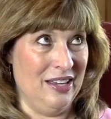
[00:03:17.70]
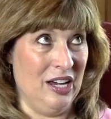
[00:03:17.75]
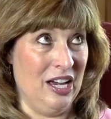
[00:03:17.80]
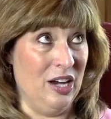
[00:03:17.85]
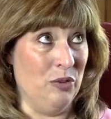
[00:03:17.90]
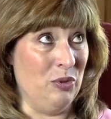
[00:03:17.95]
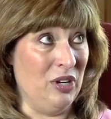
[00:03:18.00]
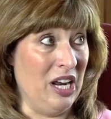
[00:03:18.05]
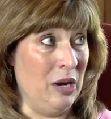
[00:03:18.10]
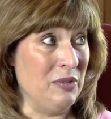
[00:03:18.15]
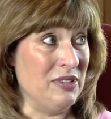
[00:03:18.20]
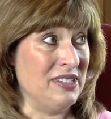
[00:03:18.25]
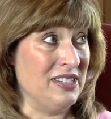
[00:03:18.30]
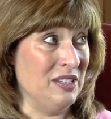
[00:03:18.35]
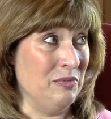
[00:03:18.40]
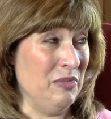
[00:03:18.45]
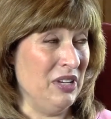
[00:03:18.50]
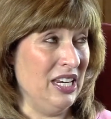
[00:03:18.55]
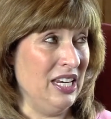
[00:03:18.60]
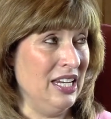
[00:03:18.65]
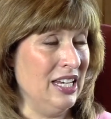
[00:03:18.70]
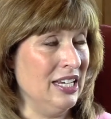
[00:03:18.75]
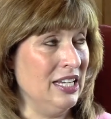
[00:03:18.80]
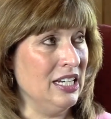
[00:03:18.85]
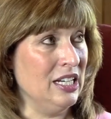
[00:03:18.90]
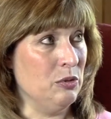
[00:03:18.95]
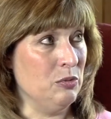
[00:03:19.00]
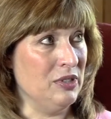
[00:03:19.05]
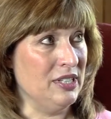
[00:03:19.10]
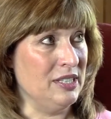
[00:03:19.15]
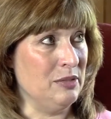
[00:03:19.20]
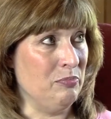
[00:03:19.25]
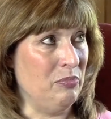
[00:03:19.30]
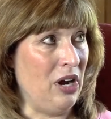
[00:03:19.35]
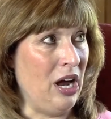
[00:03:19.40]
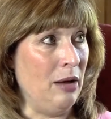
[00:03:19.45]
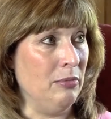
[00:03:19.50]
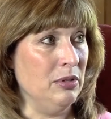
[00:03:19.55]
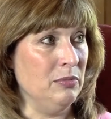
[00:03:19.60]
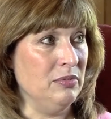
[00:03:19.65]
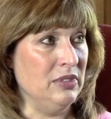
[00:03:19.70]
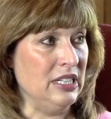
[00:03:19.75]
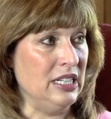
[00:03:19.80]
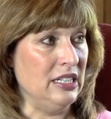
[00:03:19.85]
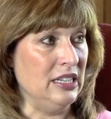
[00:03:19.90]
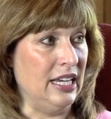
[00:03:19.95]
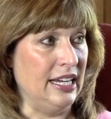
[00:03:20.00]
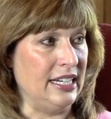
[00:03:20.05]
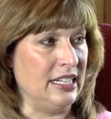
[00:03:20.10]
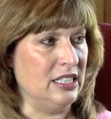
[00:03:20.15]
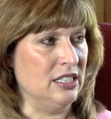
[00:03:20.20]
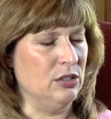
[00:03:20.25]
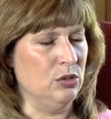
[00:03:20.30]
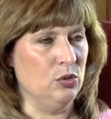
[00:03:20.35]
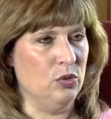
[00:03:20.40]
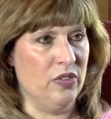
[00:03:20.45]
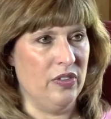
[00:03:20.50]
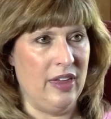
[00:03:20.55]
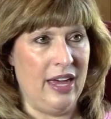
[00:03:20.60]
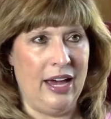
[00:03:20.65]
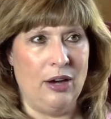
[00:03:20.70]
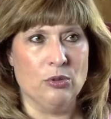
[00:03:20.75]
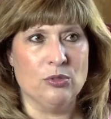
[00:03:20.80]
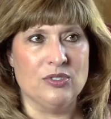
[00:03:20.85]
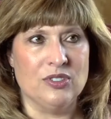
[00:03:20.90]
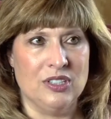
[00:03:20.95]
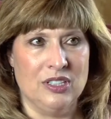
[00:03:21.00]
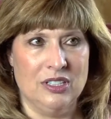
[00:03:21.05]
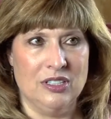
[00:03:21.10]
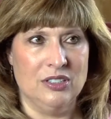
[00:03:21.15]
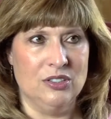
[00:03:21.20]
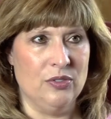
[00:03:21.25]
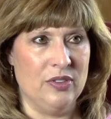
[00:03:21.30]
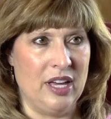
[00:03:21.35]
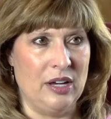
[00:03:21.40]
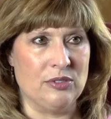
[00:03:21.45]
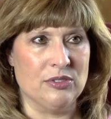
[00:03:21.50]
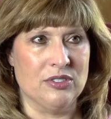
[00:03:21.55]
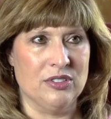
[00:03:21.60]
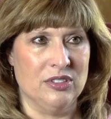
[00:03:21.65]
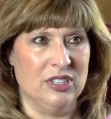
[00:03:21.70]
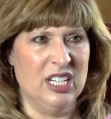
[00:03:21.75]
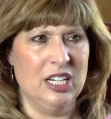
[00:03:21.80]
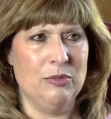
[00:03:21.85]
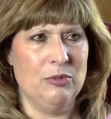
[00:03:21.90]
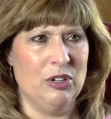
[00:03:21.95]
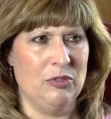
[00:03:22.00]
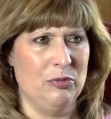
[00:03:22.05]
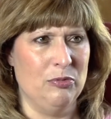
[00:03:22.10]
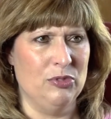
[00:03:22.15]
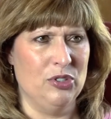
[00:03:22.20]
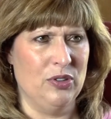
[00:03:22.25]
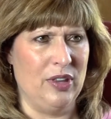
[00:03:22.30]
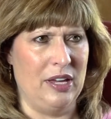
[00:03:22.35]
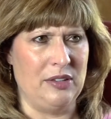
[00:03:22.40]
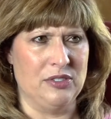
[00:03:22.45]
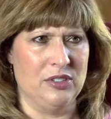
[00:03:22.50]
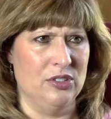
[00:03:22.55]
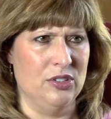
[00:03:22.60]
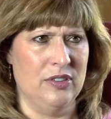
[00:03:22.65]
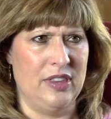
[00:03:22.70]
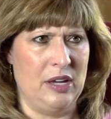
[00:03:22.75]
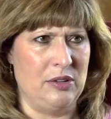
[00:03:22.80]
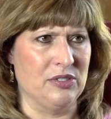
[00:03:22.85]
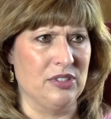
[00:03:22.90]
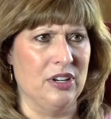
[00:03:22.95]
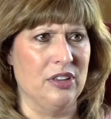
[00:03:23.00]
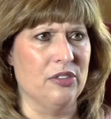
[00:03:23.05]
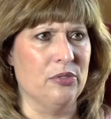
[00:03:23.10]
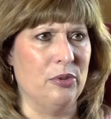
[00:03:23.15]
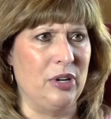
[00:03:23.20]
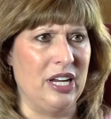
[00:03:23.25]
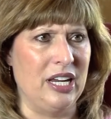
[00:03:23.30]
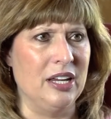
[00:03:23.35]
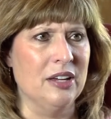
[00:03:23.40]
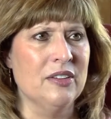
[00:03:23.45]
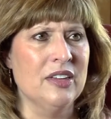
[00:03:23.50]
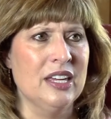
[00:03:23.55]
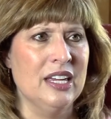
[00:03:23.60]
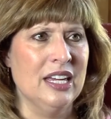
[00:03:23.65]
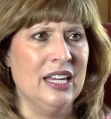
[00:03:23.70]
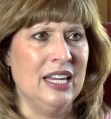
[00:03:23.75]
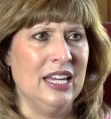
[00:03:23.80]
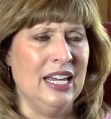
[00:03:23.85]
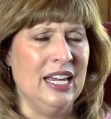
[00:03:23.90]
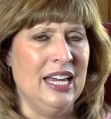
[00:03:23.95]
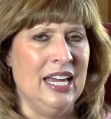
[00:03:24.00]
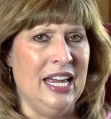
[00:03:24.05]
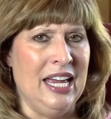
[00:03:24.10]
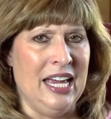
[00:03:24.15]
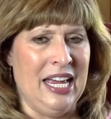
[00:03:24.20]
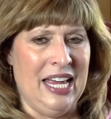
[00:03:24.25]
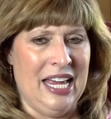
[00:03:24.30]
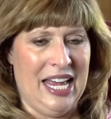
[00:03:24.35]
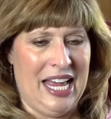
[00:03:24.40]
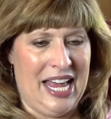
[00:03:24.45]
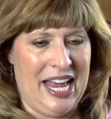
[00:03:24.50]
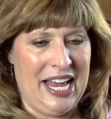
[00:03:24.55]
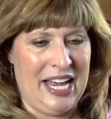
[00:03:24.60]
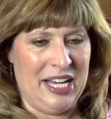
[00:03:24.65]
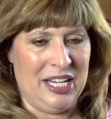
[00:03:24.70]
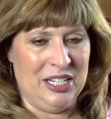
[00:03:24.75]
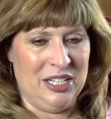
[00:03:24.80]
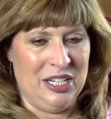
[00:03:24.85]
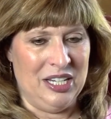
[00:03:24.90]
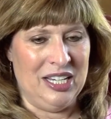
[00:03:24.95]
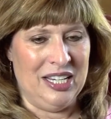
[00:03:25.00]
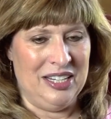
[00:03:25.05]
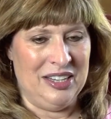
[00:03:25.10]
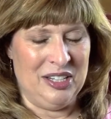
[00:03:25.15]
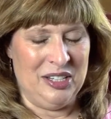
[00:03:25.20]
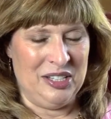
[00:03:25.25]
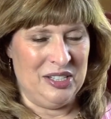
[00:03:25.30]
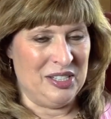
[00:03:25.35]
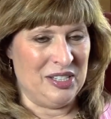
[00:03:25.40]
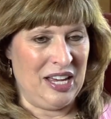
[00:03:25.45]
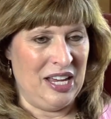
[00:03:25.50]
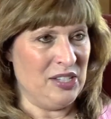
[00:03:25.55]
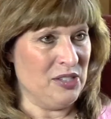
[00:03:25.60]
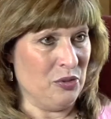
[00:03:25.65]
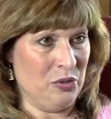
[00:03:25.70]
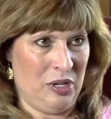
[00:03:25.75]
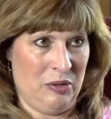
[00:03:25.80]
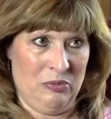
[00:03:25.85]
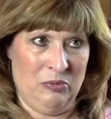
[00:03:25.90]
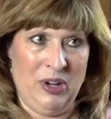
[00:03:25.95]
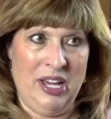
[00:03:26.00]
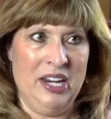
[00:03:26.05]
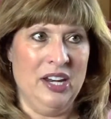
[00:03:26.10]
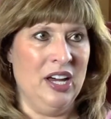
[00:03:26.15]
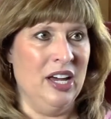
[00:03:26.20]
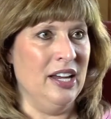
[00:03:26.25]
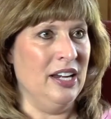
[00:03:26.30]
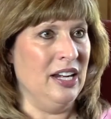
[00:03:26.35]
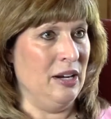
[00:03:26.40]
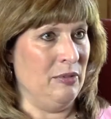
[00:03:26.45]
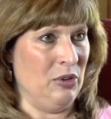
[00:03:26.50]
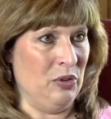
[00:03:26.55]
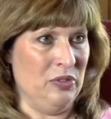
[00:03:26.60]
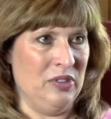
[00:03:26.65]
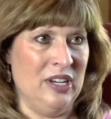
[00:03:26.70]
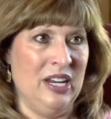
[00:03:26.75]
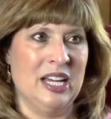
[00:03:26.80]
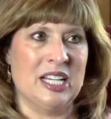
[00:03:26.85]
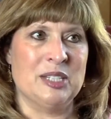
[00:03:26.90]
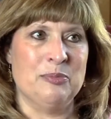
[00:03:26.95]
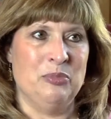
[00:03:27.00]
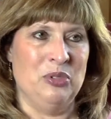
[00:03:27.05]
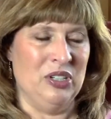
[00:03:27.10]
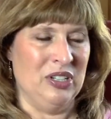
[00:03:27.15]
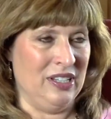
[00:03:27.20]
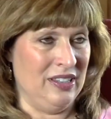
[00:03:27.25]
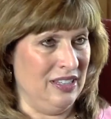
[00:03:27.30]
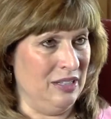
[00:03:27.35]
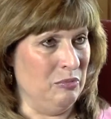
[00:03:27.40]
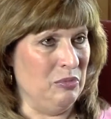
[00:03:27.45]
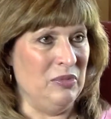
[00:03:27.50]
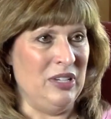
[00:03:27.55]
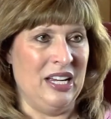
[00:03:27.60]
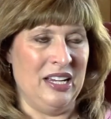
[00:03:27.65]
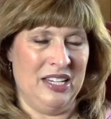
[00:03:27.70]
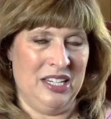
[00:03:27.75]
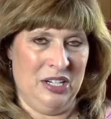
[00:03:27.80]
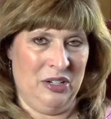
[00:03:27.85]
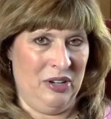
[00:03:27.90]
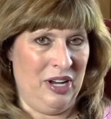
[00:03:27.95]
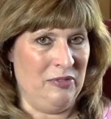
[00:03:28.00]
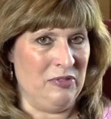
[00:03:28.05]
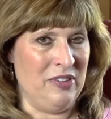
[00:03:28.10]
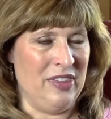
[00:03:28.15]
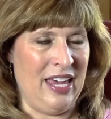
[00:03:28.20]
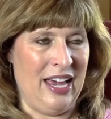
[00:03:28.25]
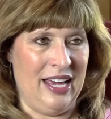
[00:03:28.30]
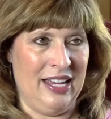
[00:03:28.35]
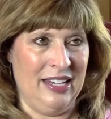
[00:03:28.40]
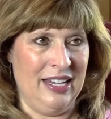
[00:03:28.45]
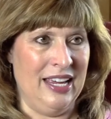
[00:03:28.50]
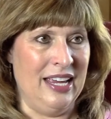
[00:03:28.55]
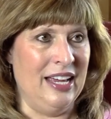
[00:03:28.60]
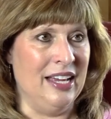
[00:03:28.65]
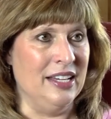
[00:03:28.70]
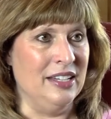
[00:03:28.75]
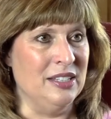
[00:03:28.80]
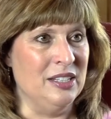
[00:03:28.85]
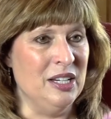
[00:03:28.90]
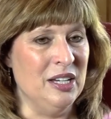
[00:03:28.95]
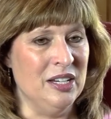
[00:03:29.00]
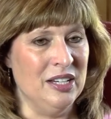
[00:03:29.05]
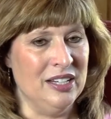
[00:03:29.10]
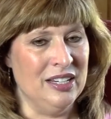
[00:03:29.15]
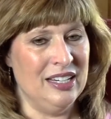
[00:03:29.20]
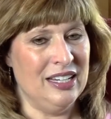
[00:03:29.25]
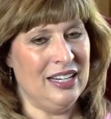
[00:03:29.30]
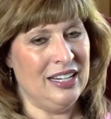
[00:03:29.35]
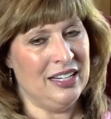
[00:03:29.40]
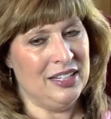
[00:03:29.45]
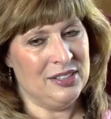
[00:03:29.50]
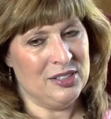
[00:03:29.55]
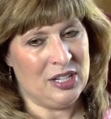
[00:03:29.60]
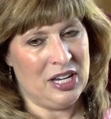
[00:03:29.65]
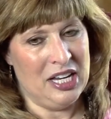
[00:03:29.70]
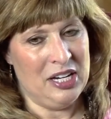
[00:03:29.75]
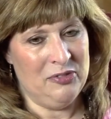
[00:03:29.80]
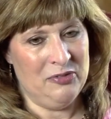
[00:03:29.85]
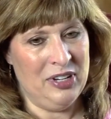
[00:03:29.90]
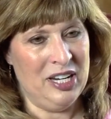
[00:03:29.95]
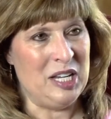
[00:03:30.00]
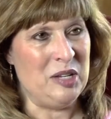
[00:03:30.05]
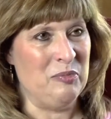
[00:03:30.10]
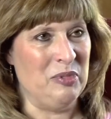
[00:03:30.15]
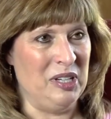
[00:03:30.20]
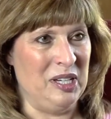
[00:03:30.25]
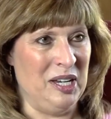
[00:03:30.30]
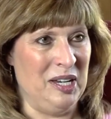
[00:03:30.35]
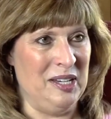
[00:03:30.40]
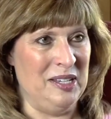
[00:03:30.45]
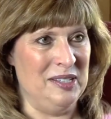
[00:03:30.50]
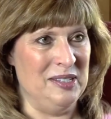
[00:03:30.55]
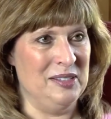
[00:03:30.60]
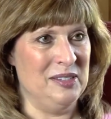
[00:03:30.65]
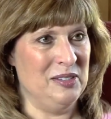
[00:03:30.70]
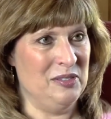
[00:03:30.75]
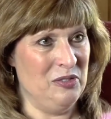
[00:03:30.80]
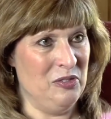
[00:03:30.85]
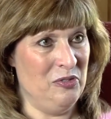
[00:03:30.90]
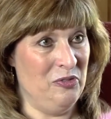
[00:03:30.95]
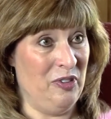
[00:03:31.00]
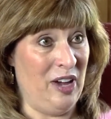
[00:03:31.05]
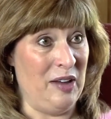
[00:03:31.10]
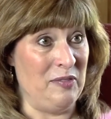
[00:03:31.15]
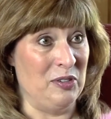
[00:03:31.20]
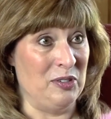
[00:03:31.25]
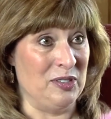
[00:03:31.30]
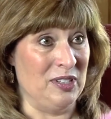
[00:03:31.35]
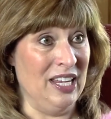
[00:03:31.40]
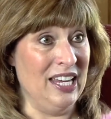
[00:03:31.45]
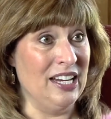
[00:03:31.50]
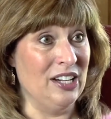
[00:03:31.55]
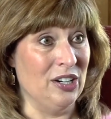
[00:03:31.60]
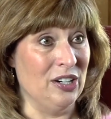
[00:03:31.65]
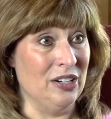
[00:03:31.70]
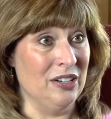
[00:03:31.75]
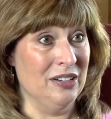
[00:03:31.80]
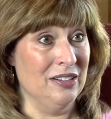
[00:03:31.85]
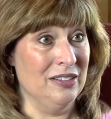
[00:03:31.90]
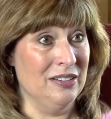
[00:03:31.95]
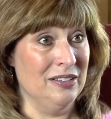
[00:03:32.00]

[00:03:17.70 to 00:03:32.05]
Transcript: Uh, when I was submitting it, it was probably like 2000, 2000, anywhere from 2000 2003. All right. And it, it's kind of, so I went on and I wrote the next book, and then you know after that, and it's kind of funny because five years later,